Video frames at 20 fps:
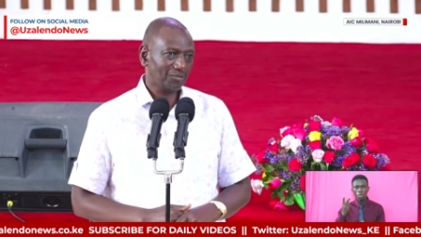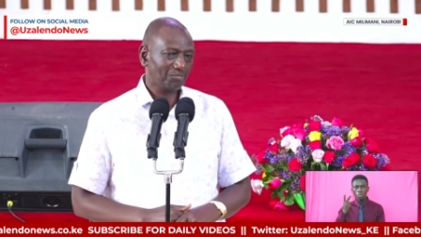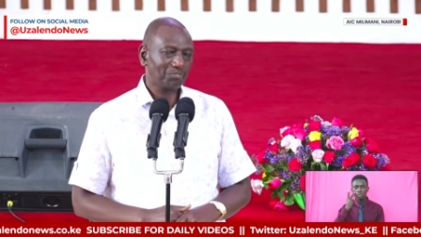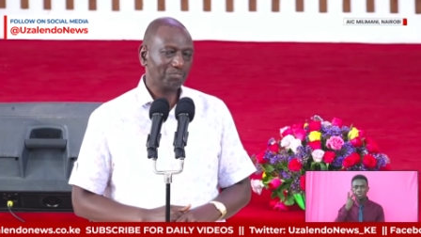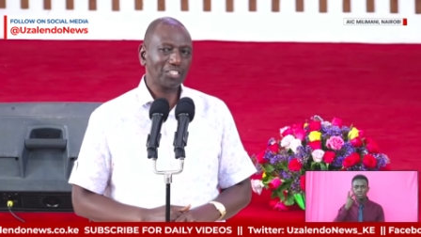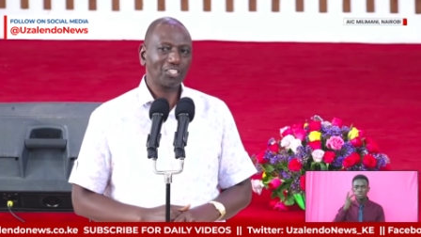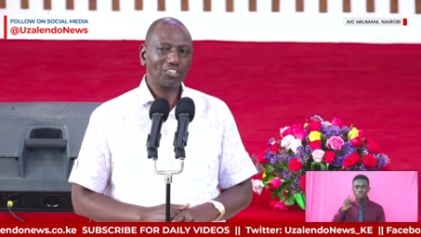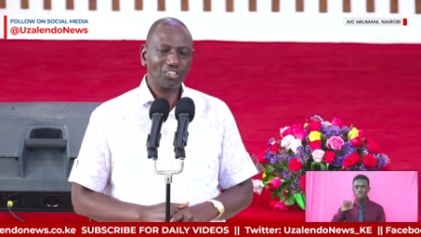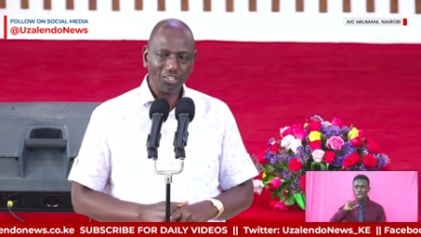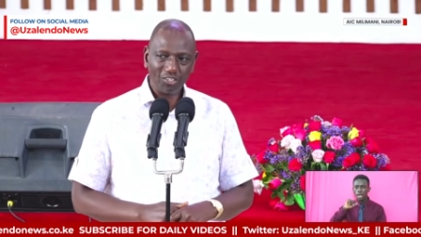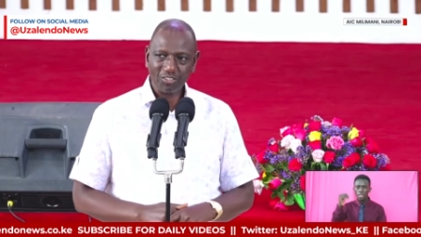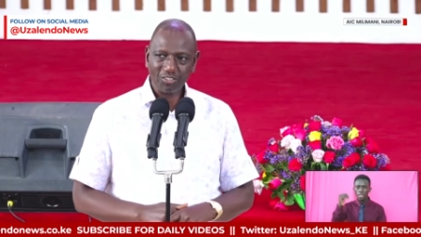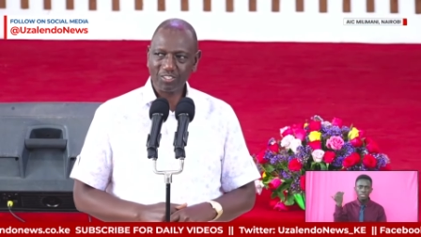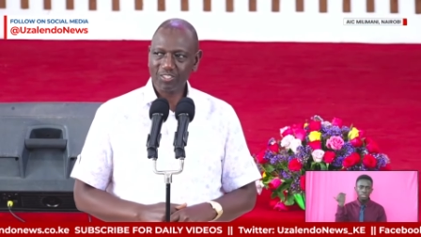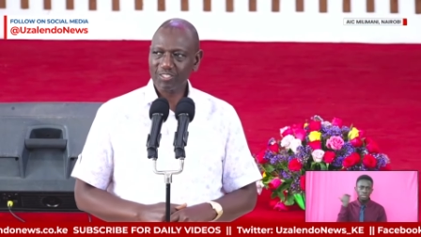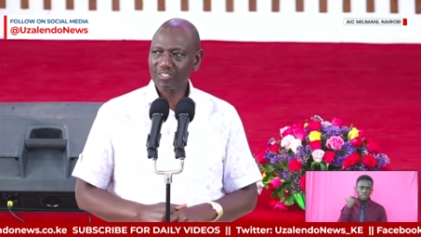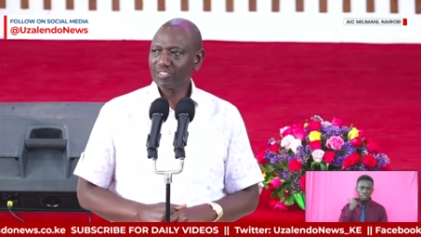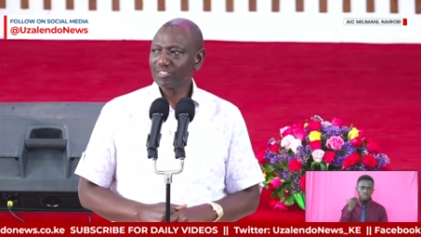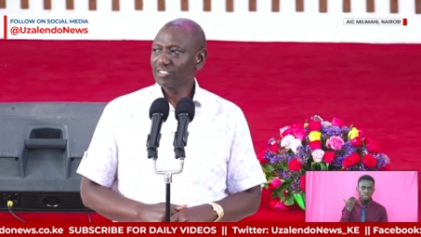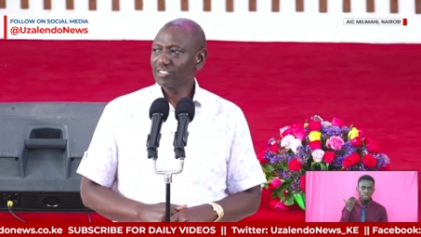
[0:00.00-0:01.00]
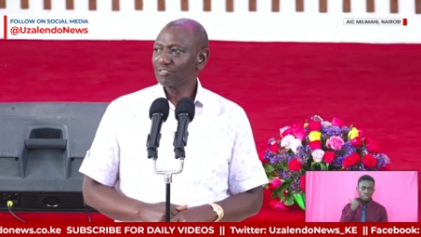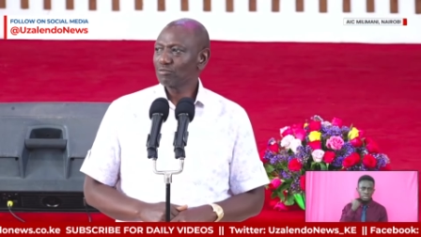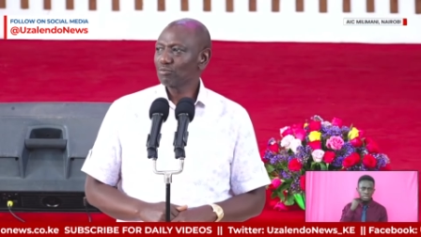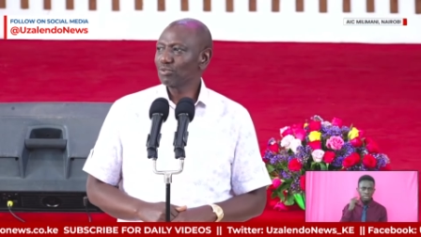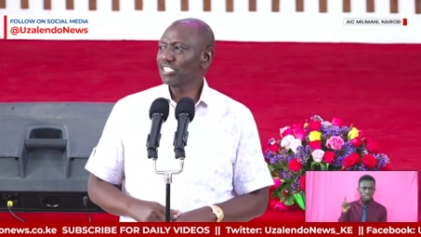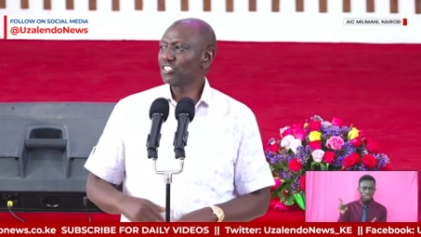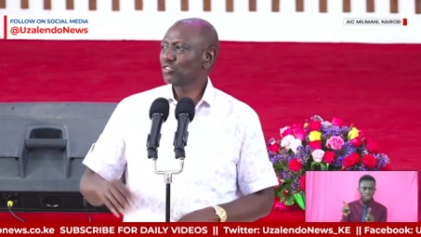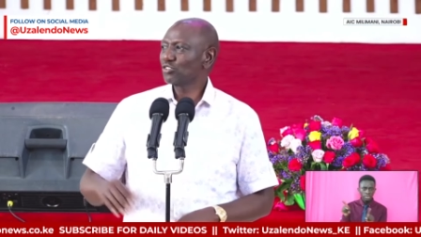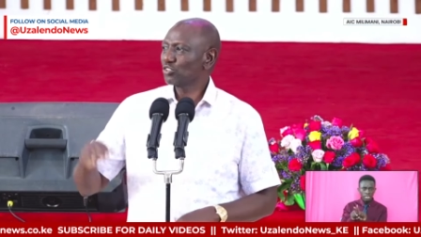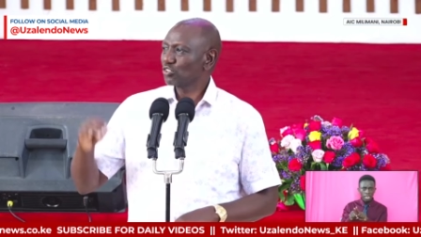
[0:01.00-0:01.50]
because
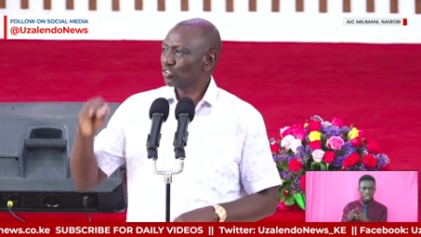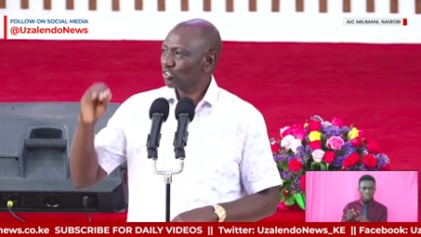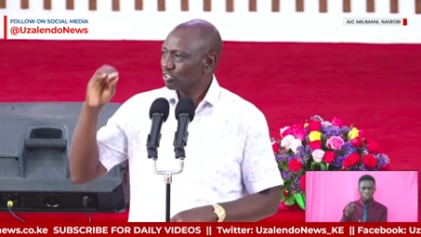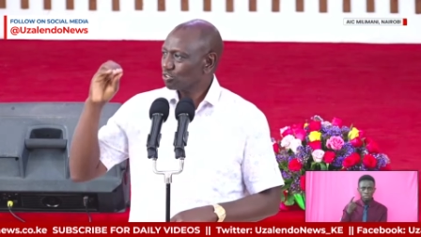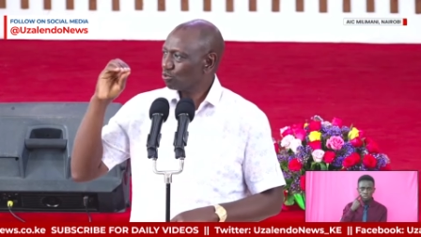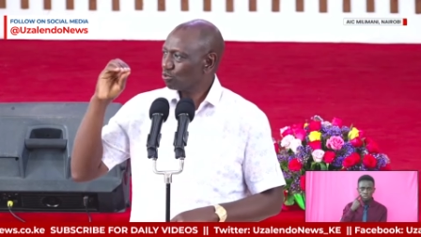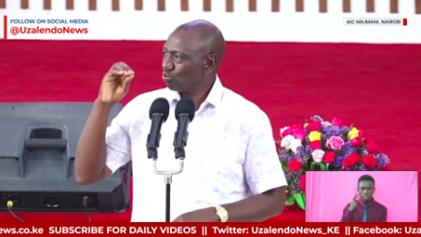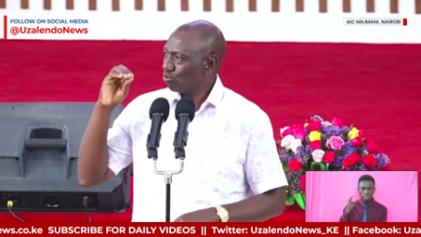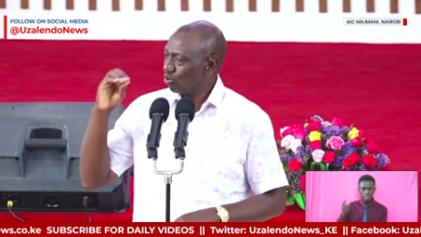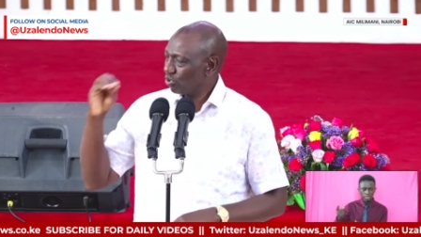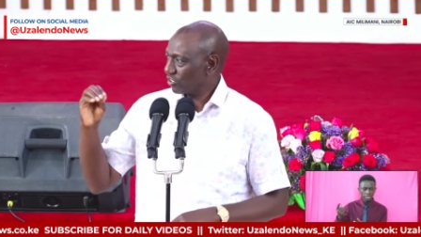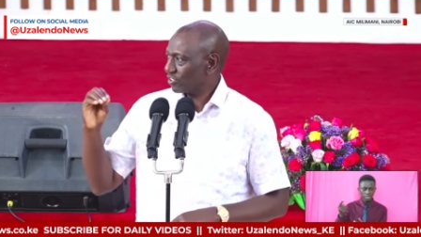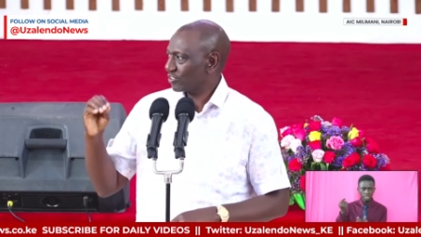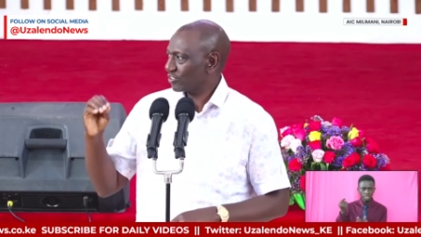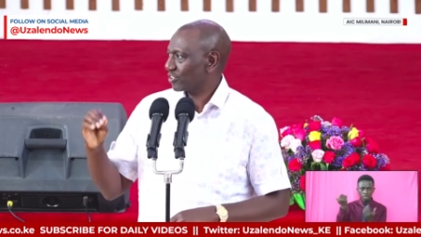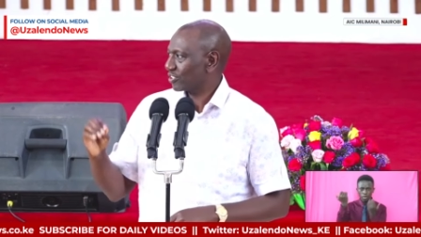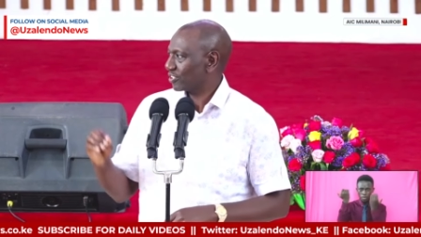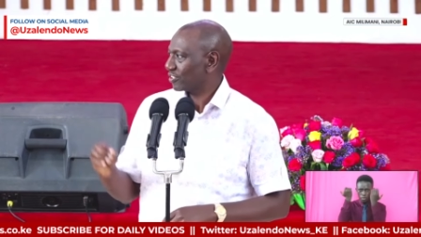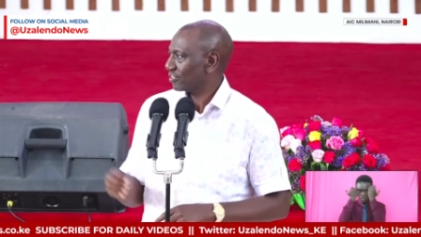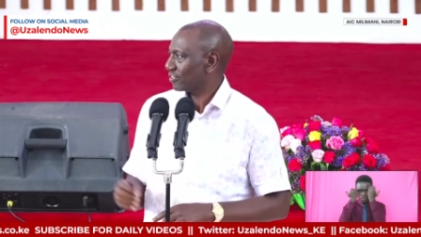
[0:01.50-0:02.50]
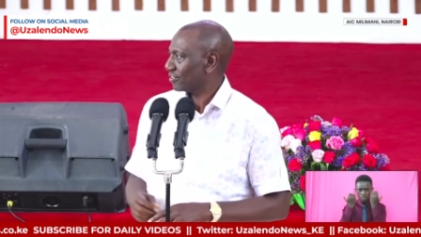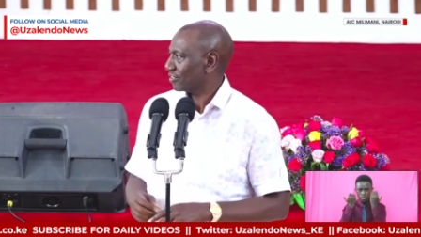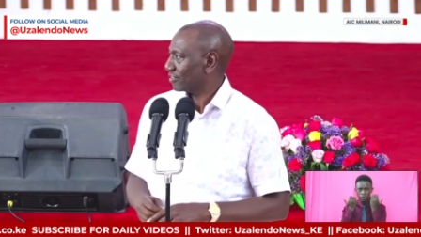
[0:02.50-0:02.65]
we do not want